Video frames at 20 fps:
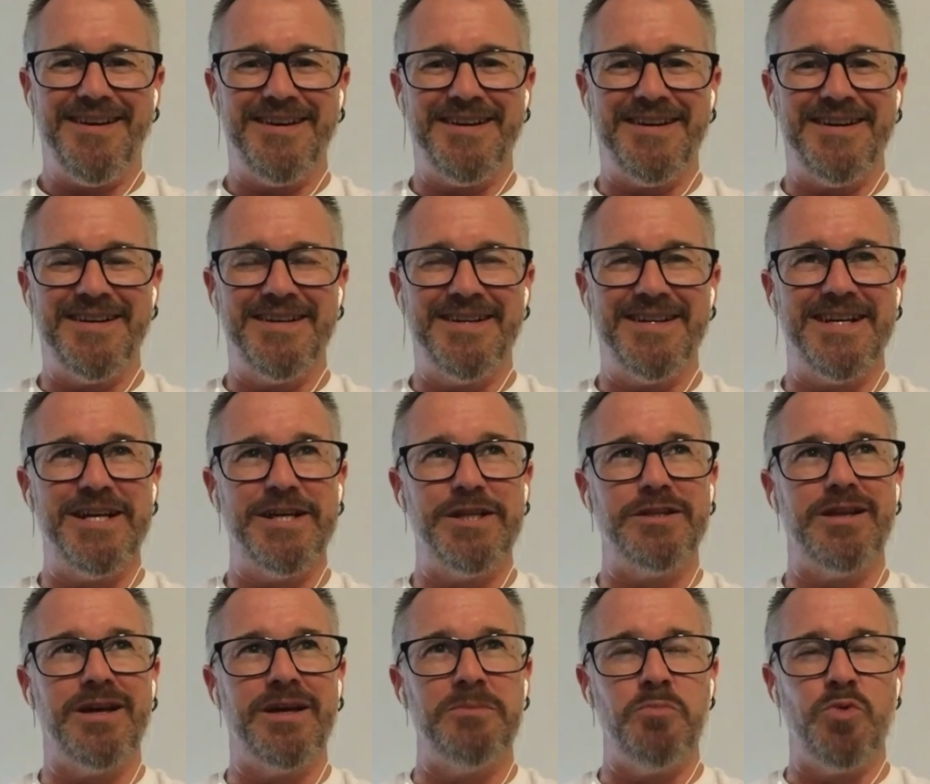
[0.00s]
uh,
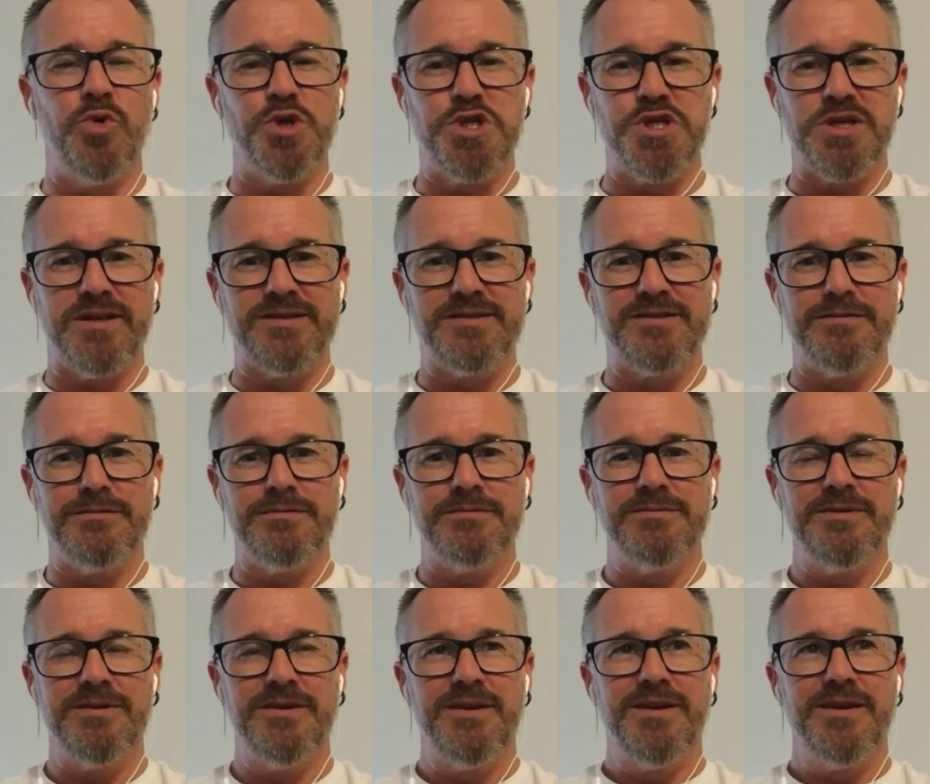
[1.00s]
and, and more gentle,
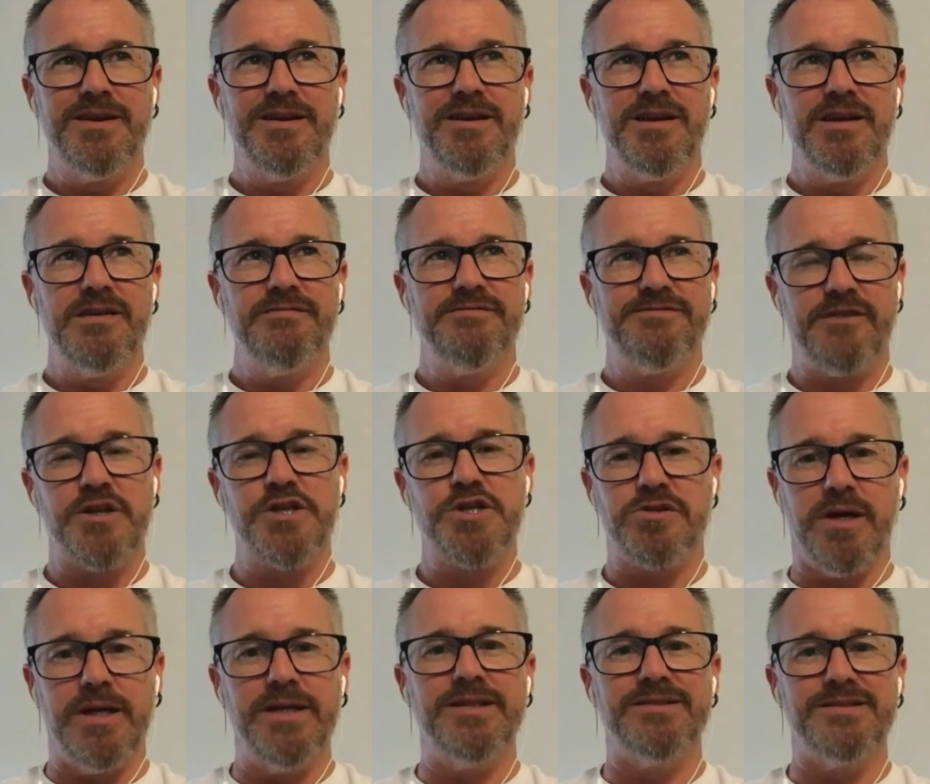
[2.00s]

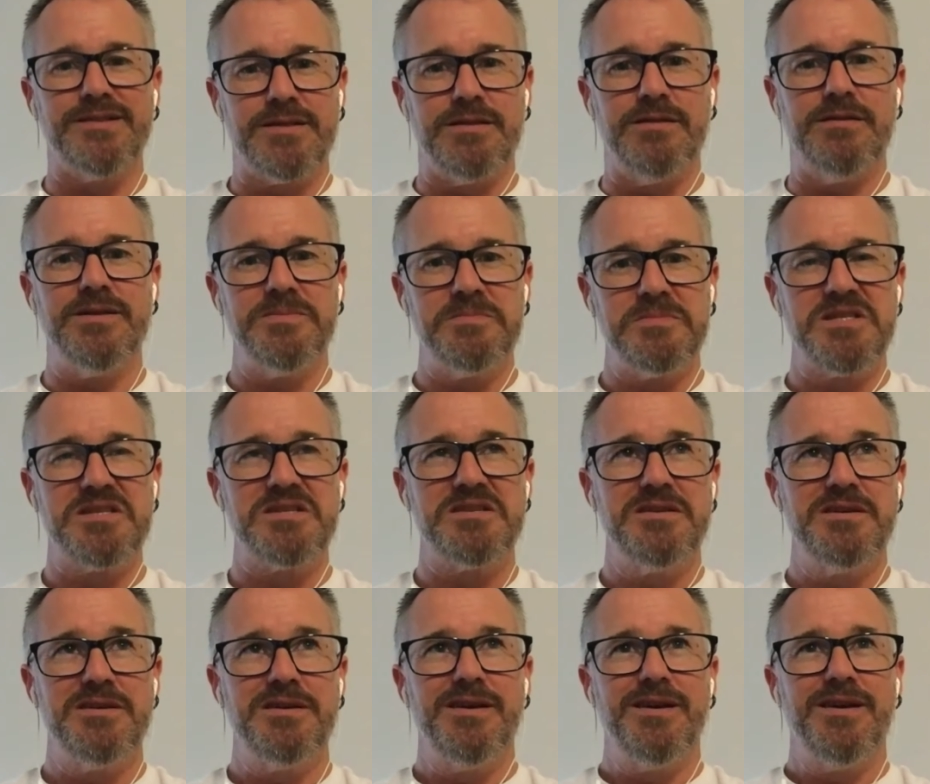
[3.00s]
frustrated at times,
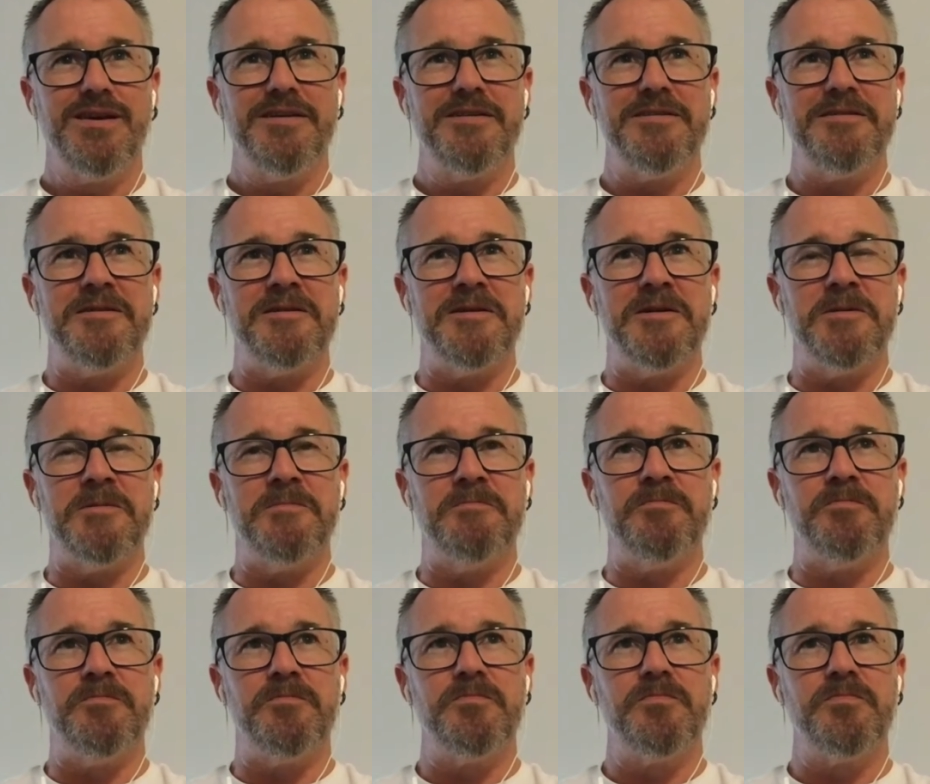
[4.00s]

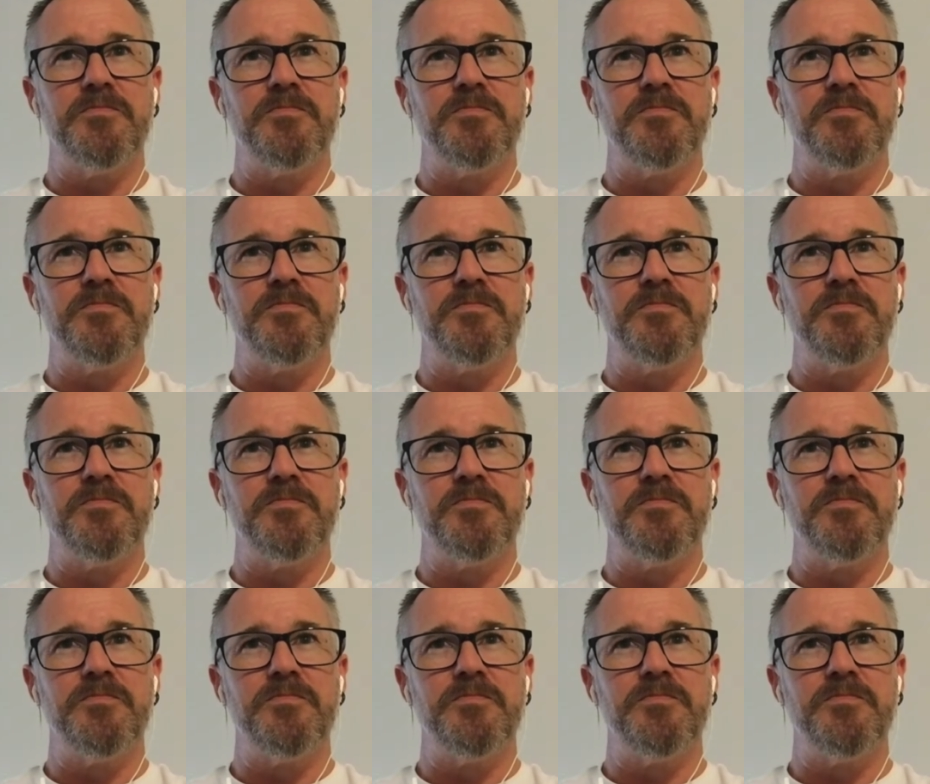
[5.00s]
um,